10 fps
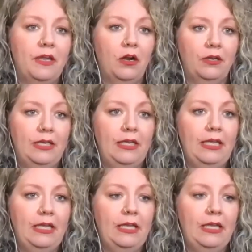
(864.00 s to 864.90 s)
then our
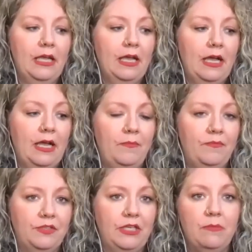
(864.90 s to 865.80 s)
key
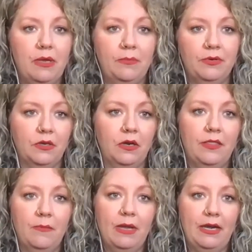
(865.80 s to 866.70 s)
team members are
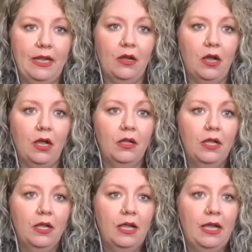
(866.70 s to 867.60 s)
on the Monday call.
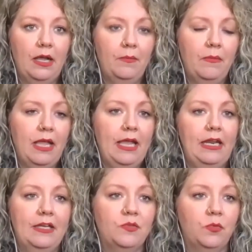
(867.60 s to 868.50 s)
And
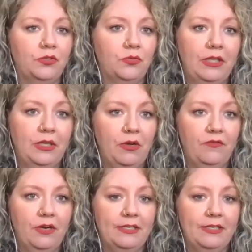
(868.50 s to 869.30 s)
it has worked really well for